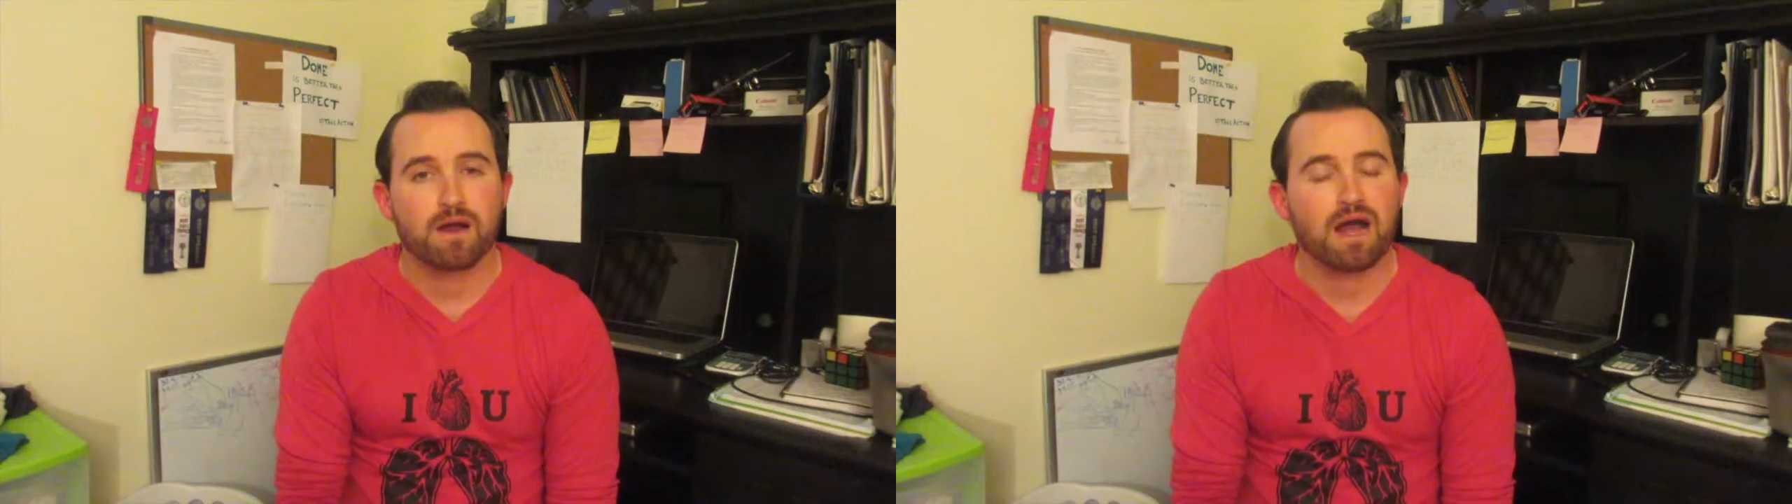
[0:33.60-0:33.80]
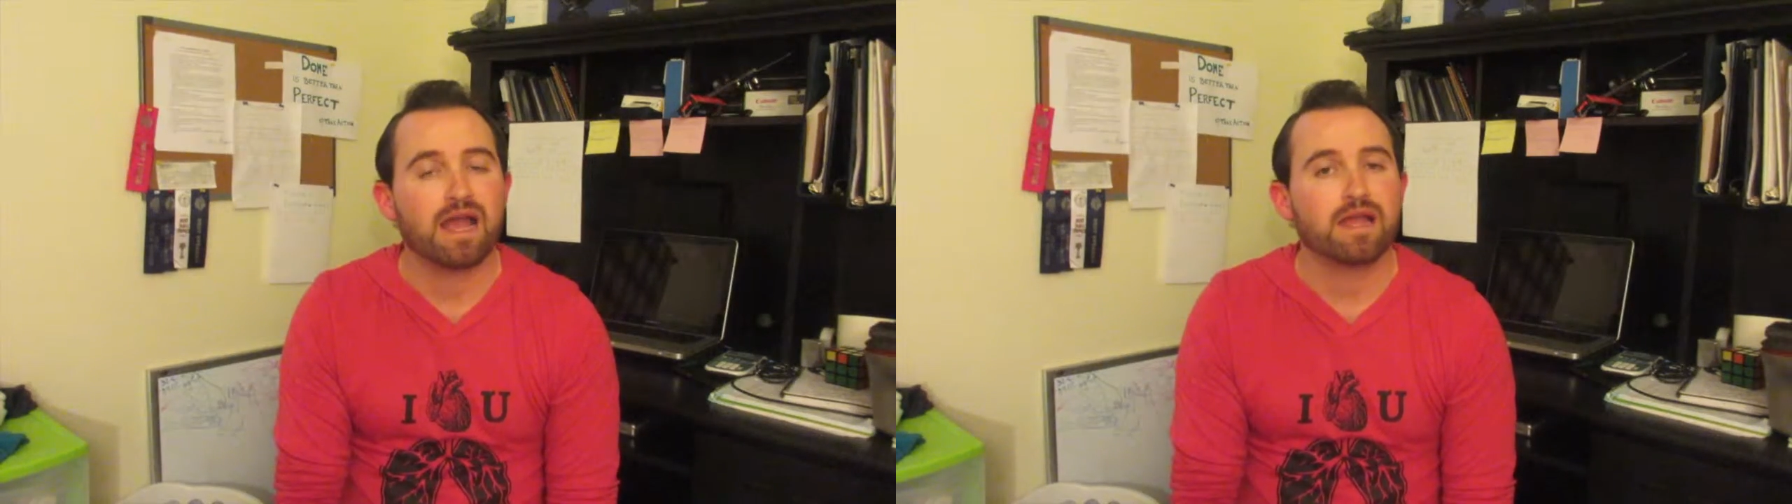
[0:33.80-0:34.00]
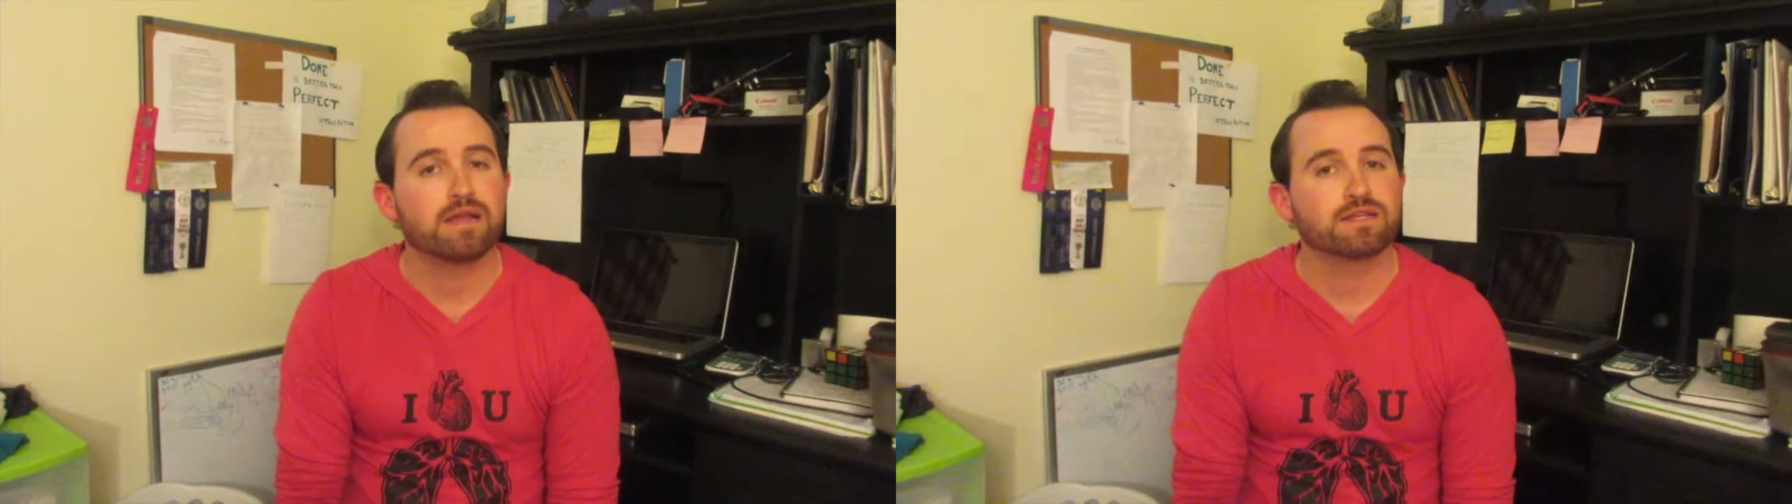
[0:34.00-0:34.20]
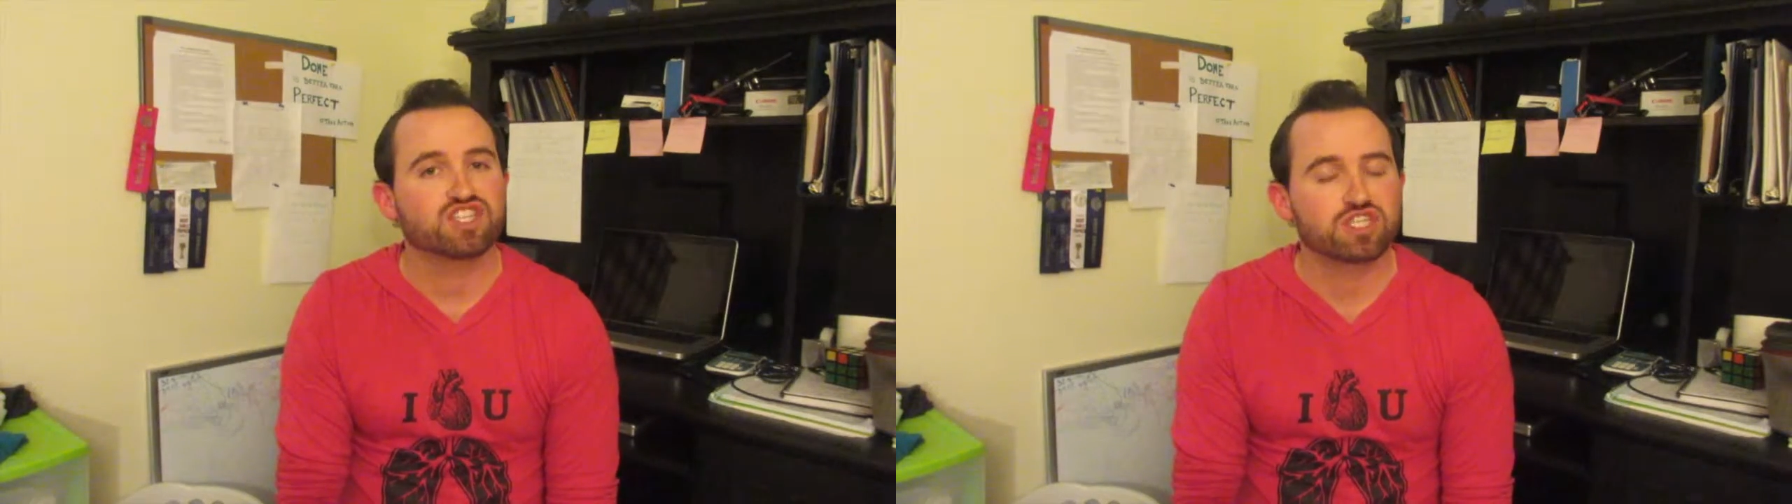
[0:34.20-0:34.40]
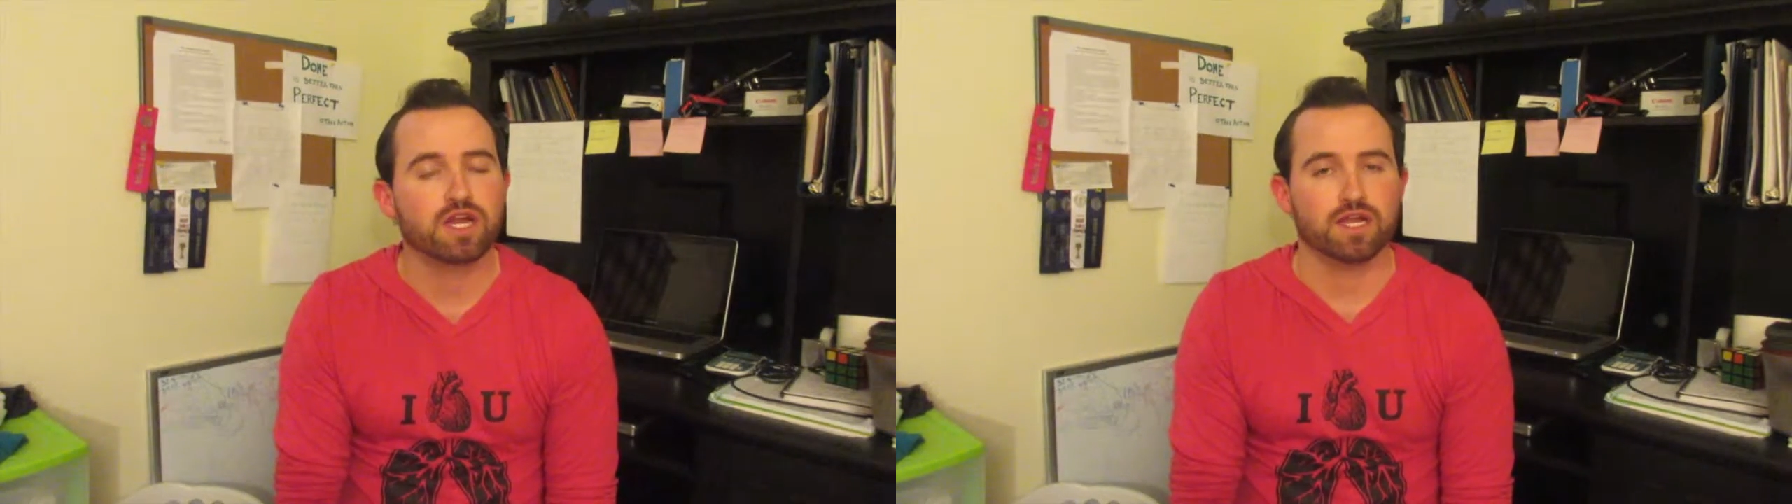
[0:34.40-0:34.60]
I
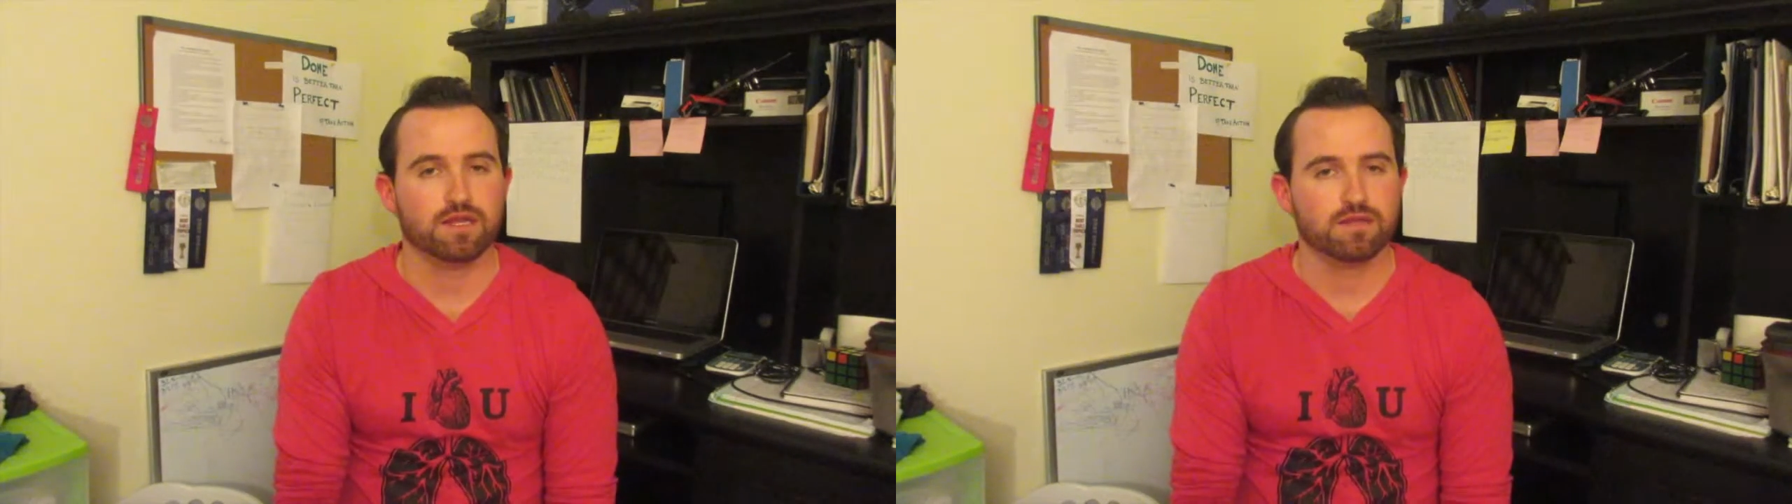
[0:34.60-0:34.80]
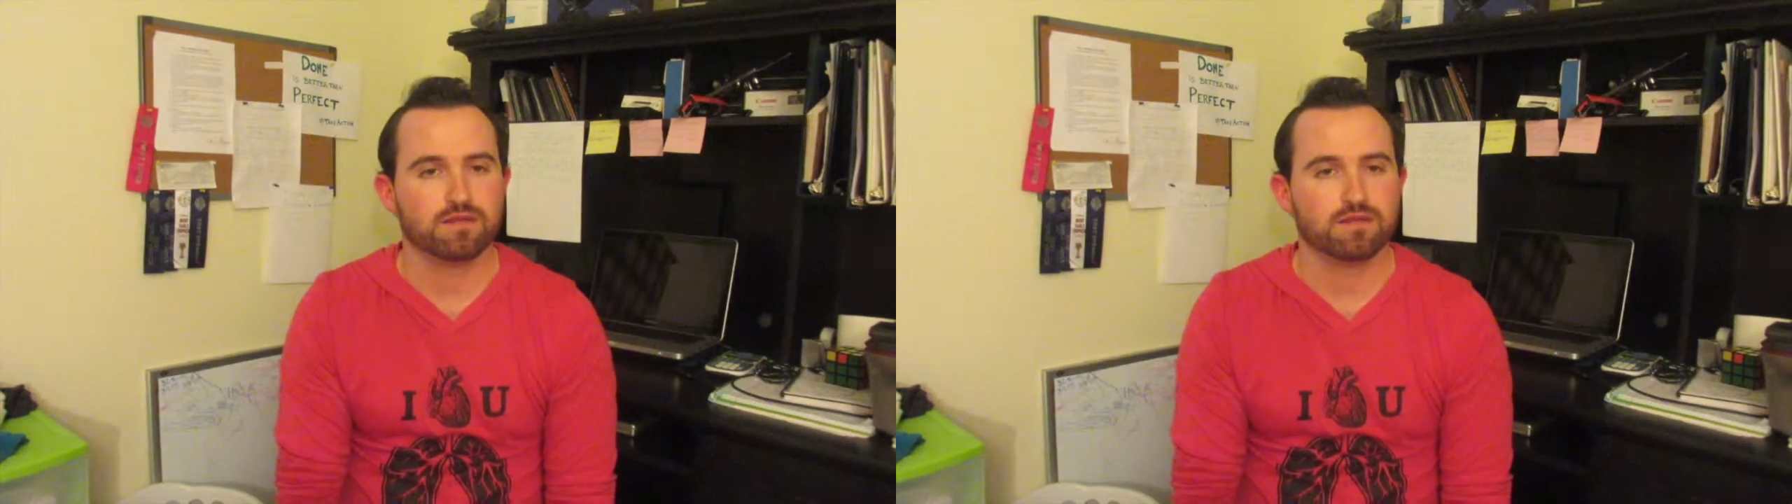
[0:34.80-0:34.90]
studied.